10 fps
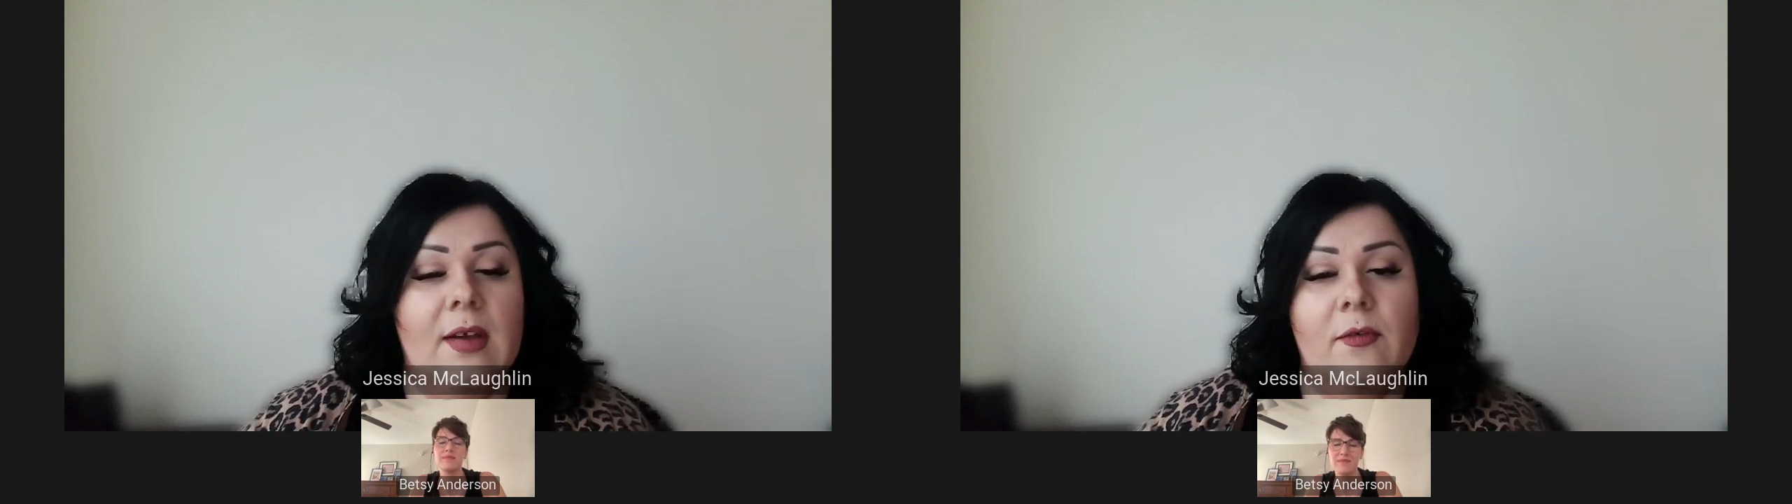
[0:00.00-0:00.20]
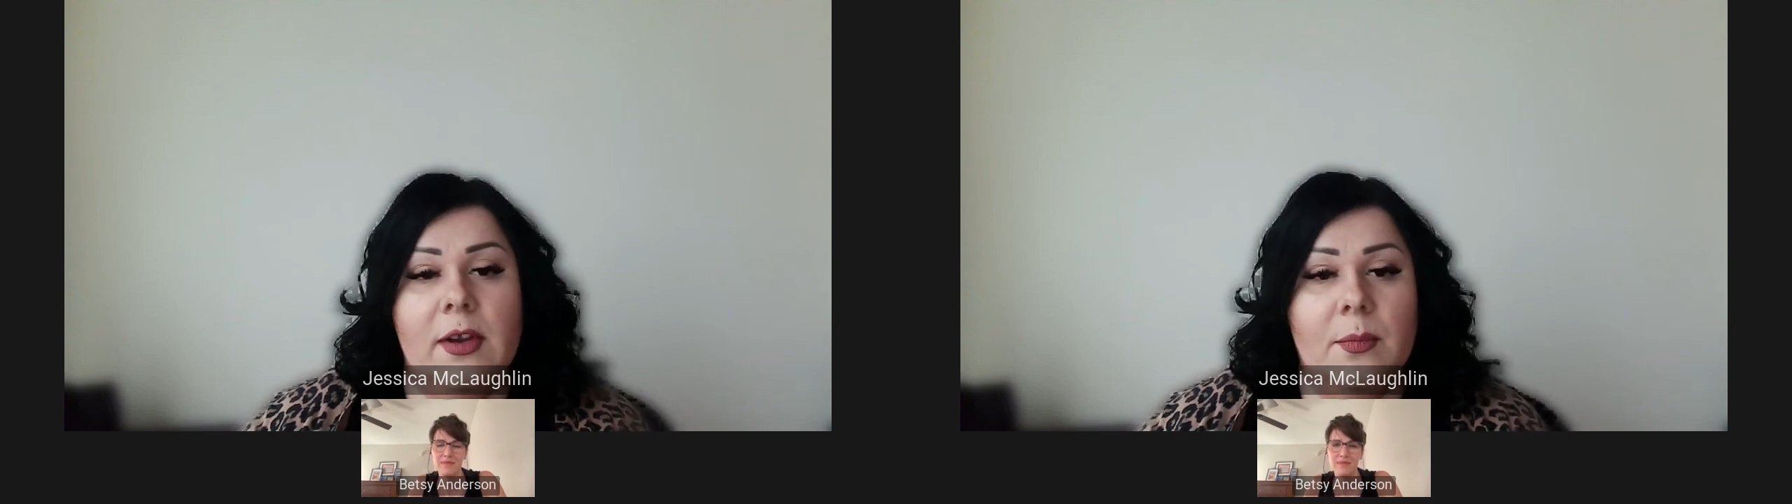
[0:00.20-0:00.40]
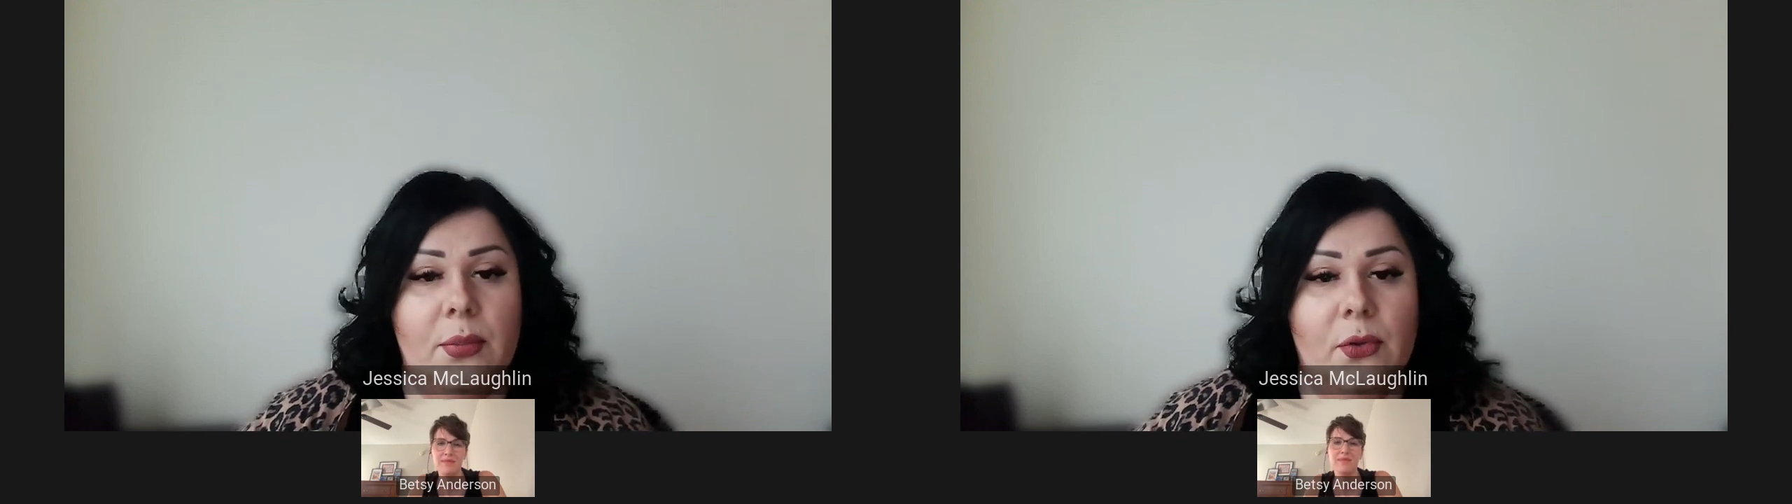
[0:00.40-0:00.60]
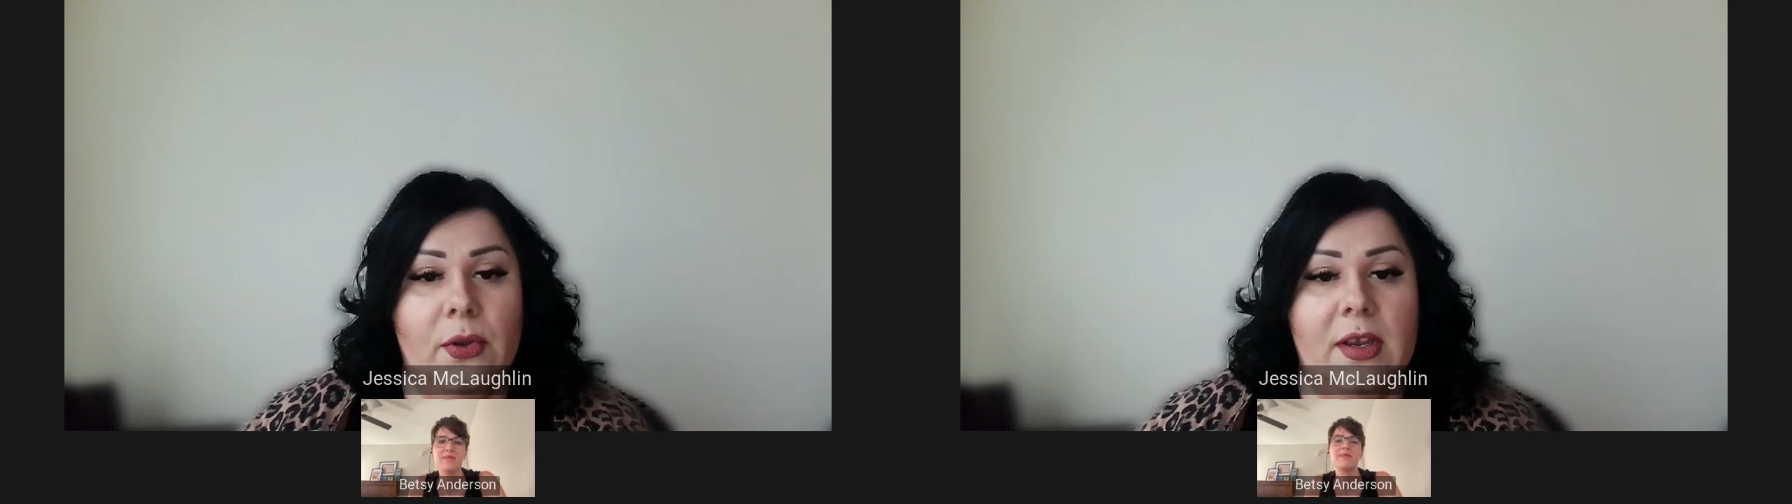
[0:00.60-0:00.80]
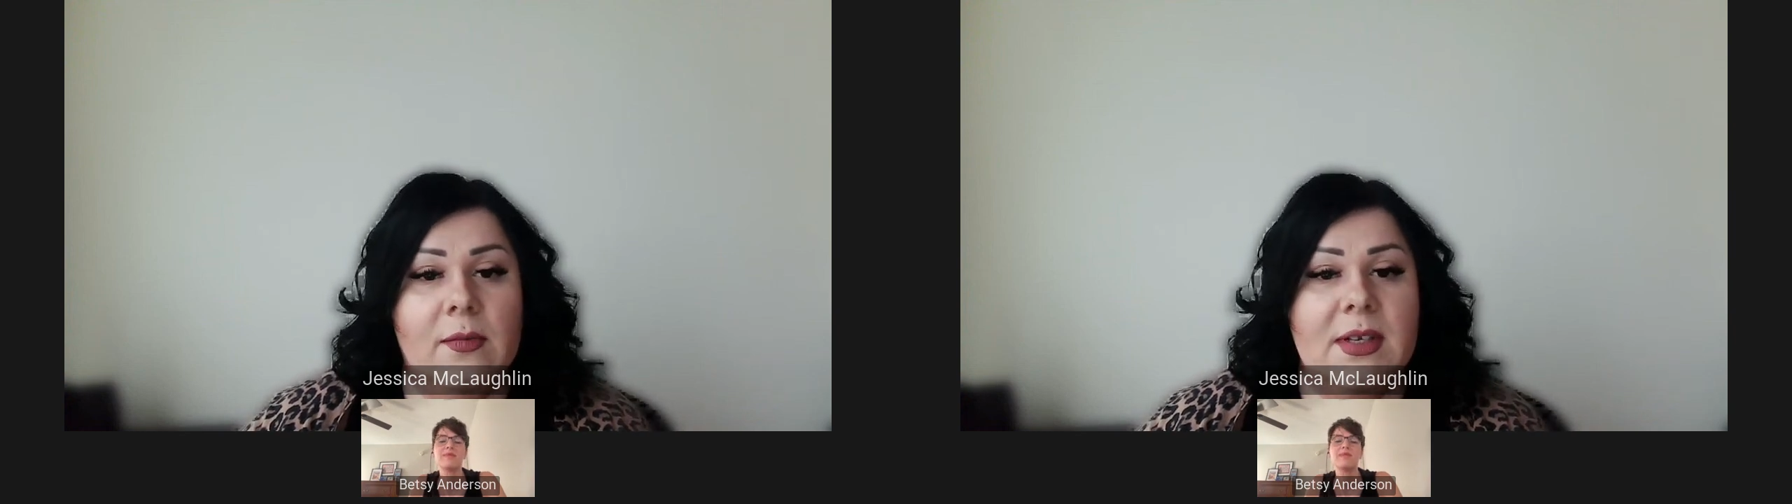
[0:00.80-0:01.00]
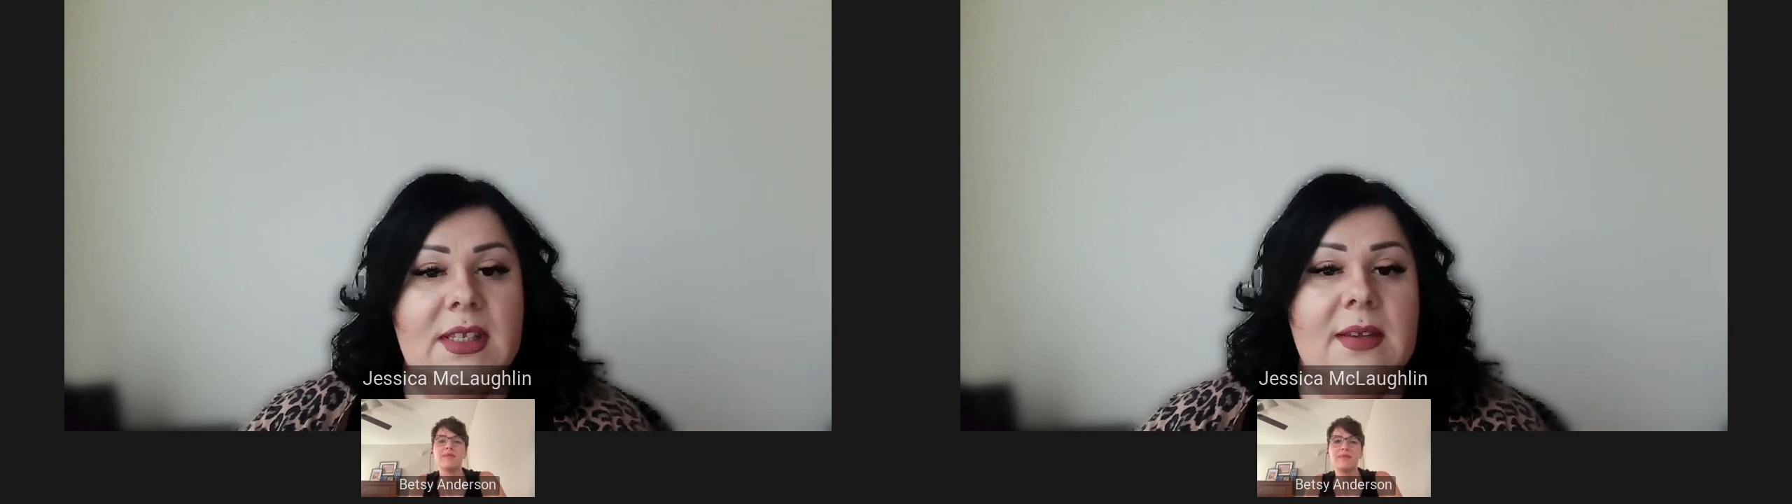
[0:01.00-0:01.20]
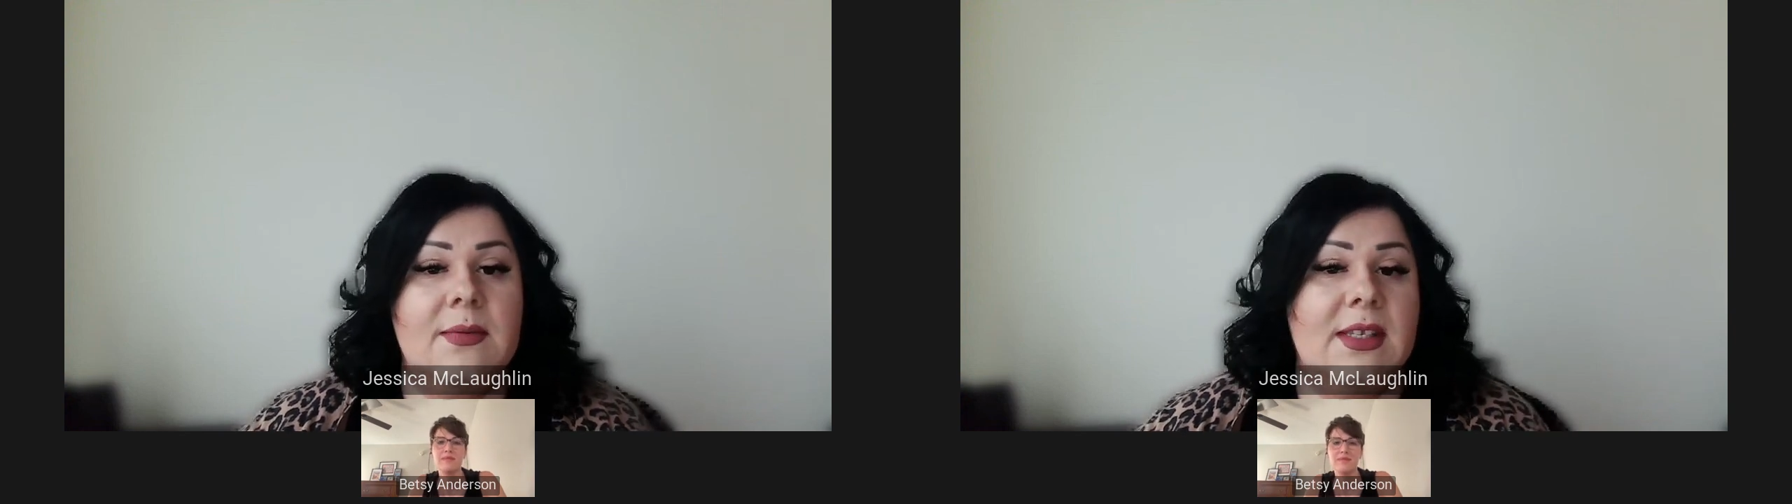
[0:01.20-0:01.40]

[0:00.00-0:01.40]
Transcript: every employee receives